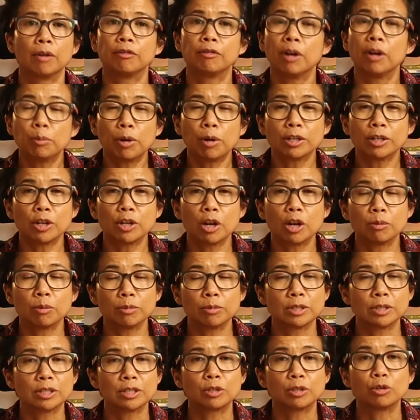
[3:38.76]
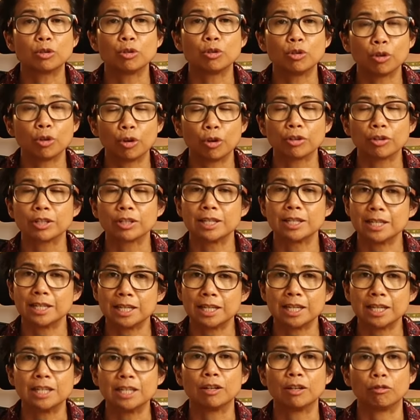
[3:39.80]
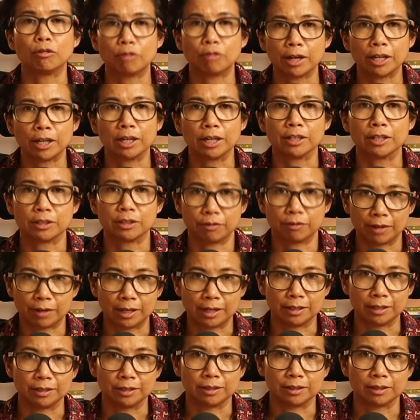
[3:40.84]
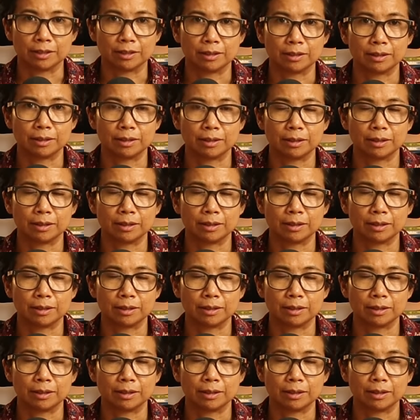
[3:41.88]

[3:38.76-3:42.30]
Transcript: Fibroadenomas do not need regular surveillance.